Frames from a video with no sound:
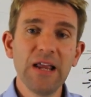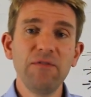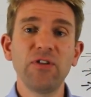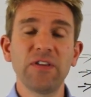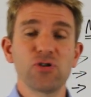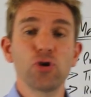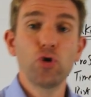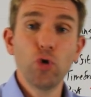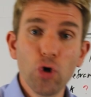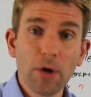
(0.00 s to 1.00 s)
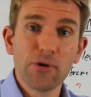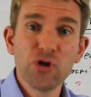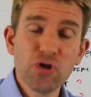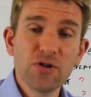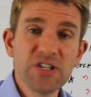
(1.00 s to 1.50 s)
if you think there's a good
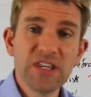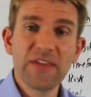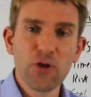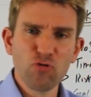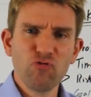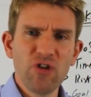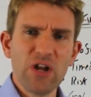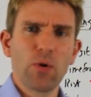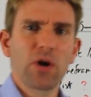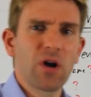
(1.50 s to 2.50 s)
opportunity there that you really want